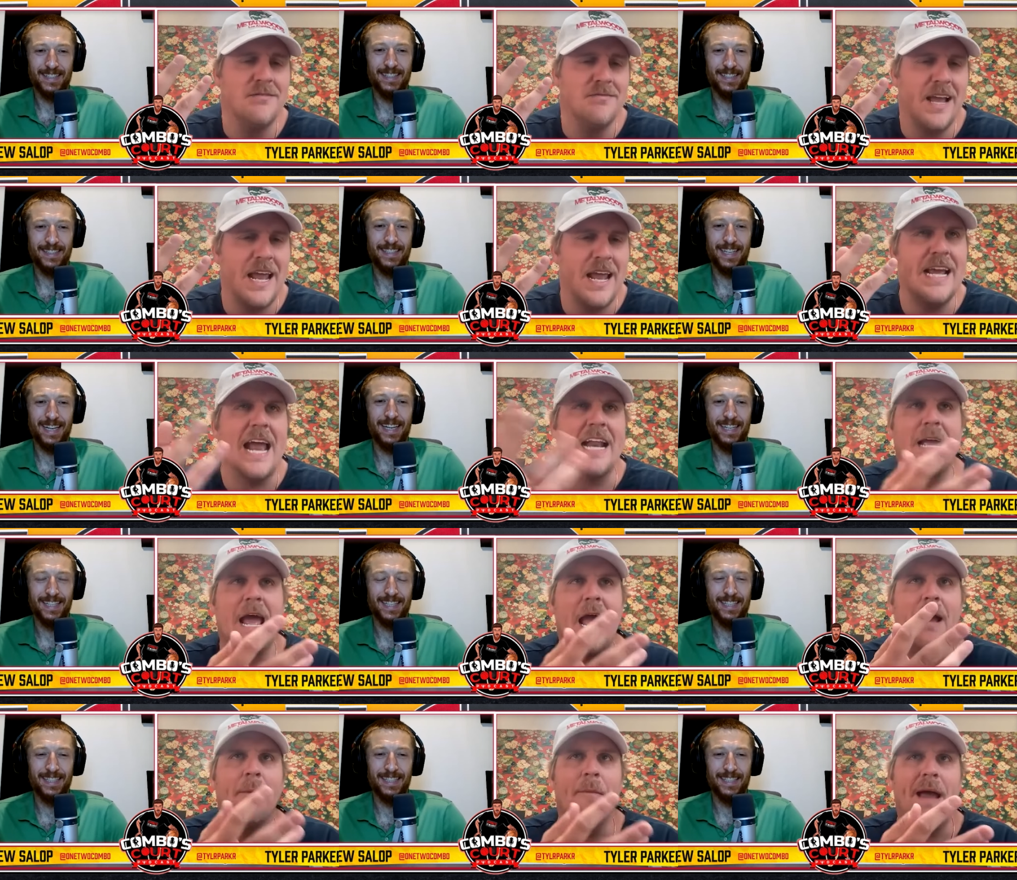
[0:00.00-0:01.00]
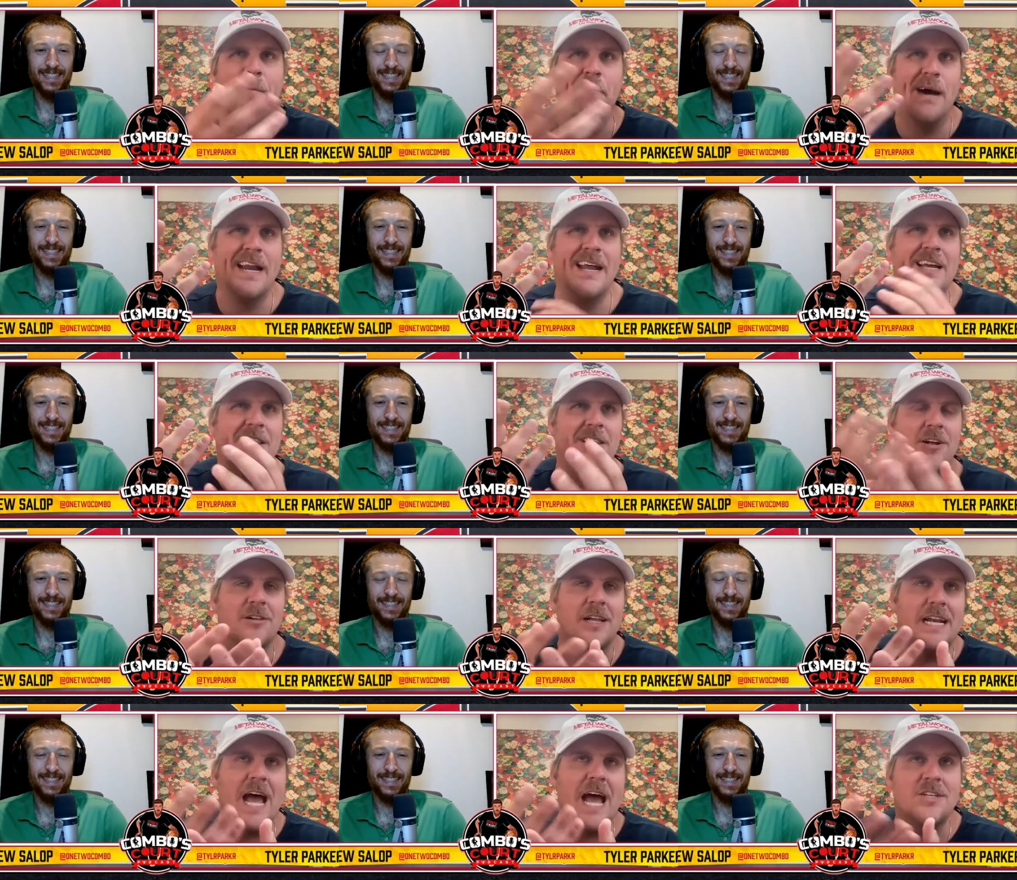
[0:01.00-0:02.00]
Speaker 1: And, and but
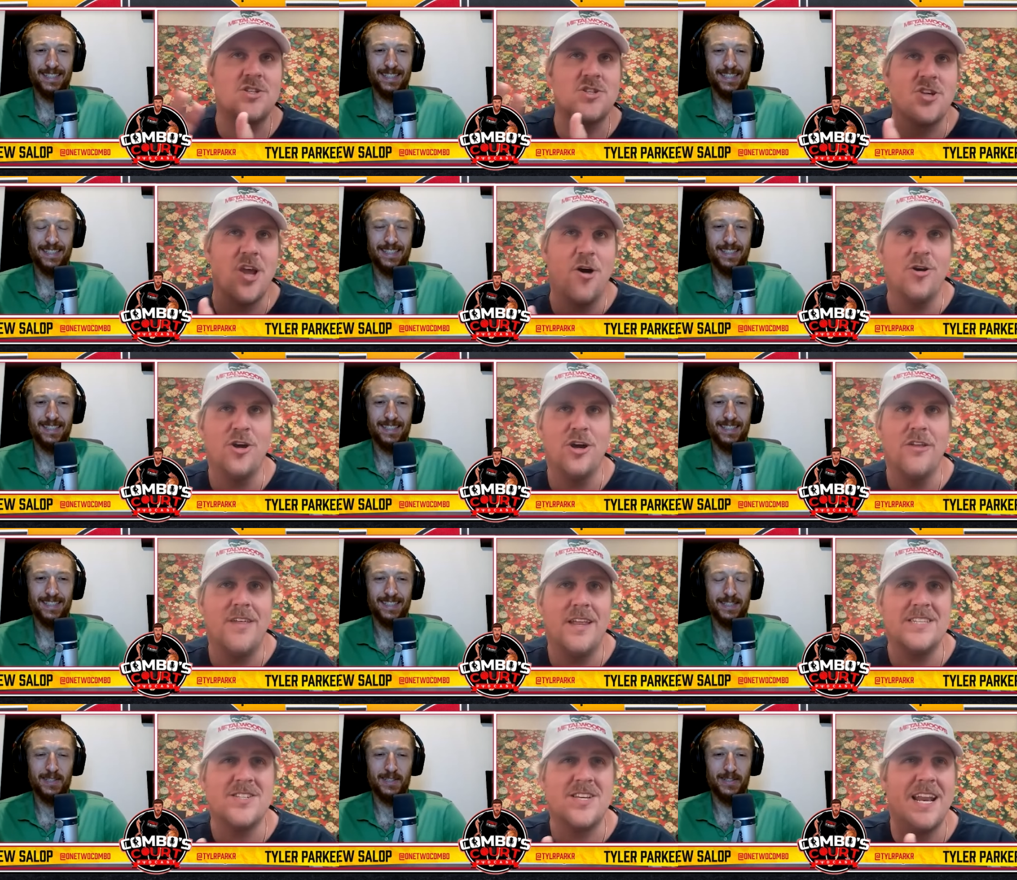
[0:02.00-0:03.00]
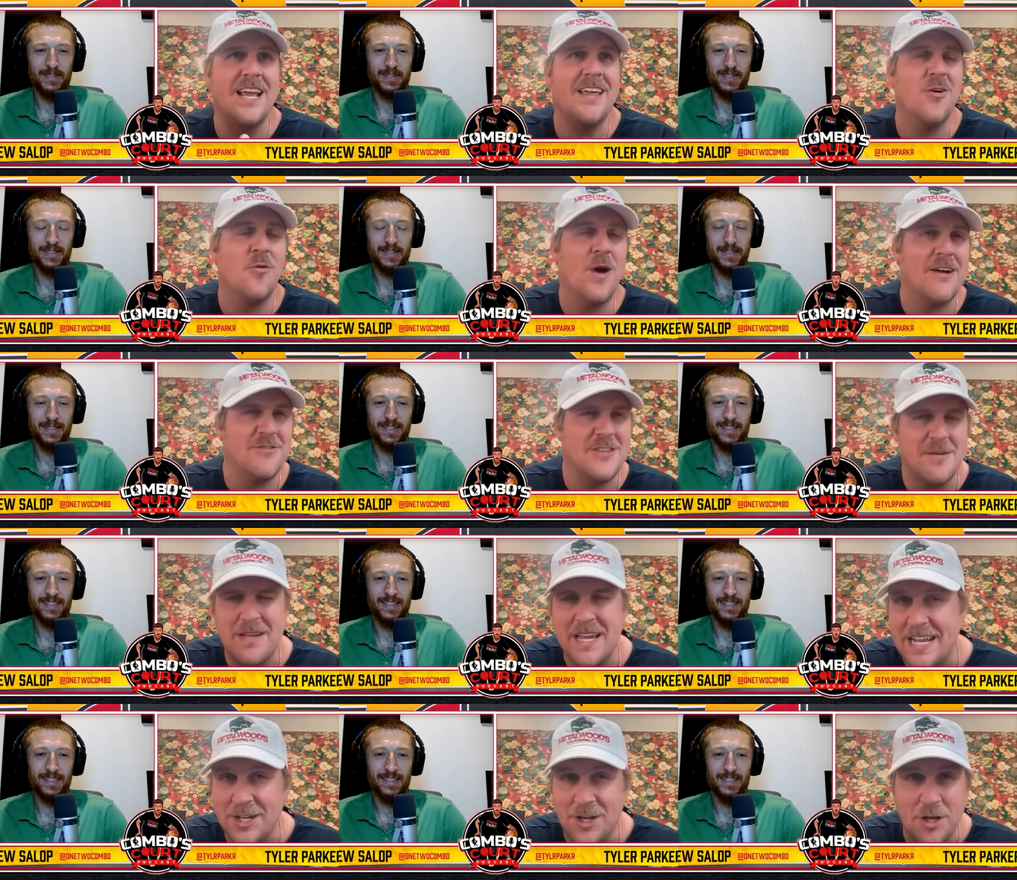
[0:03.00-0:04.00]
clearly not so good that it's getting in the way of them
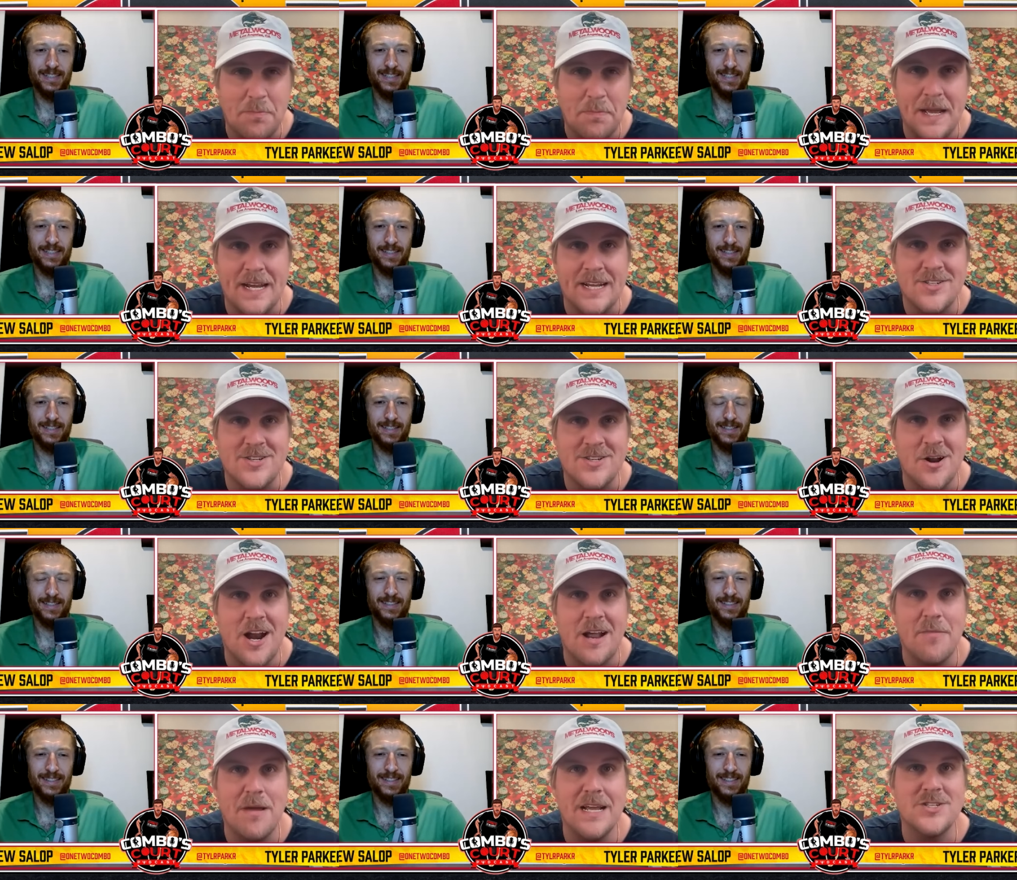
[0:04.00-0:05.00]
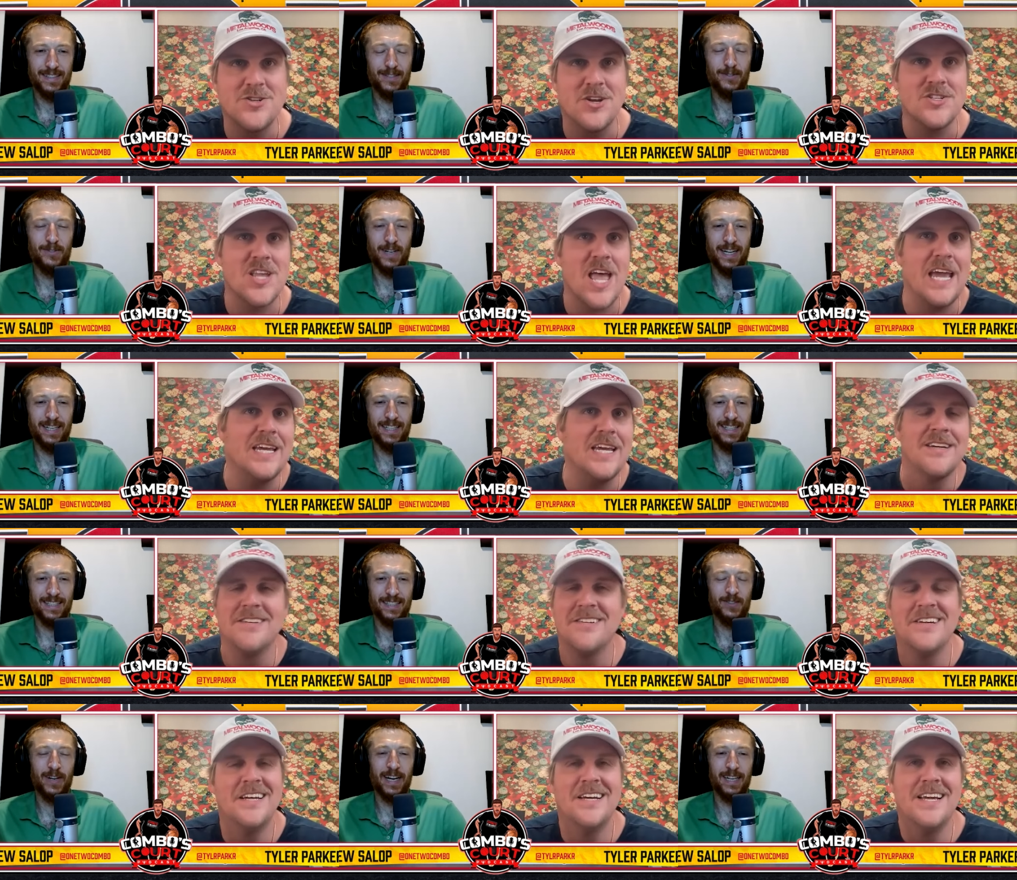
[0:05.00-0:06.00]
getting good picks. You know what I mean? So it's like right,
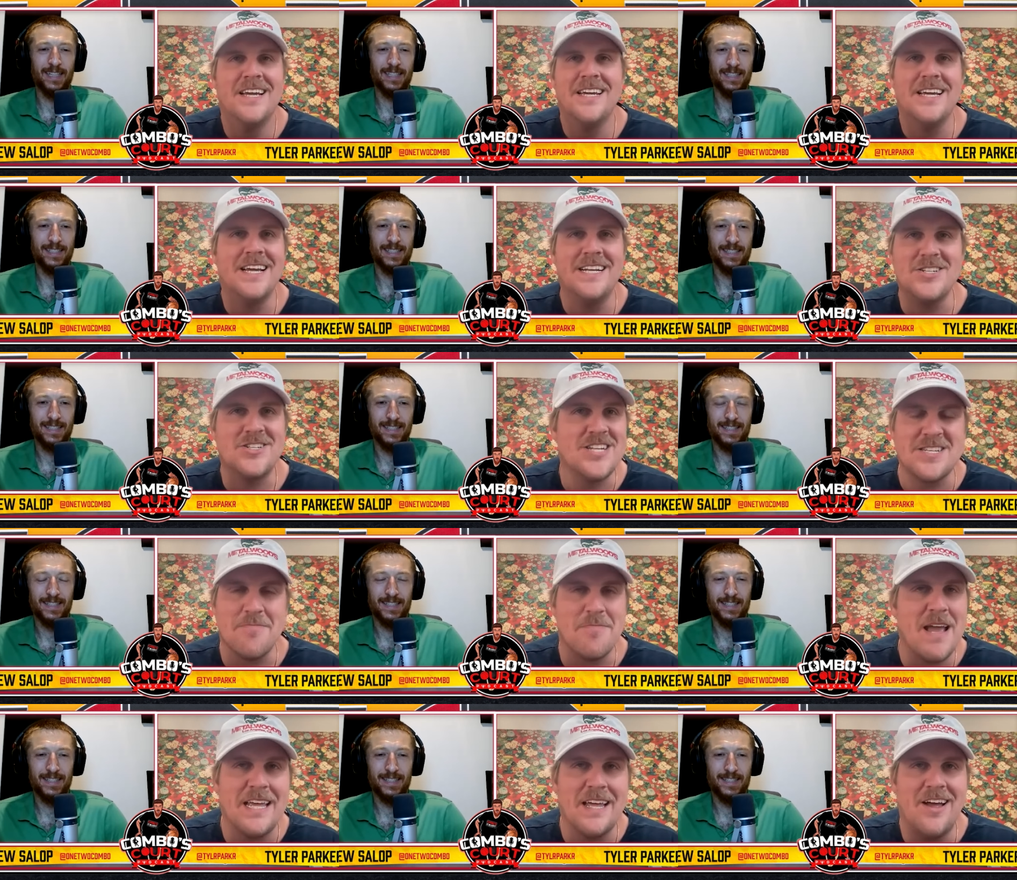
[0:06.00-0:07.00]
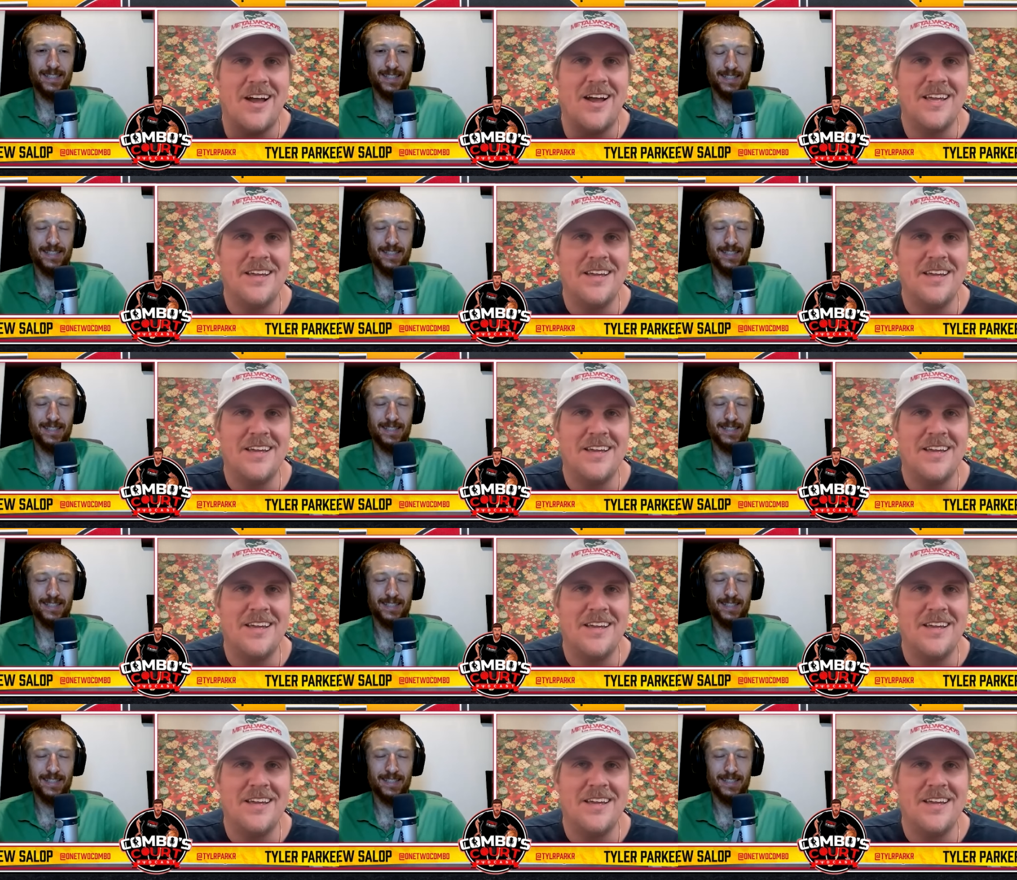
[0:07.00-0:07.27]
right. it just doesn't make it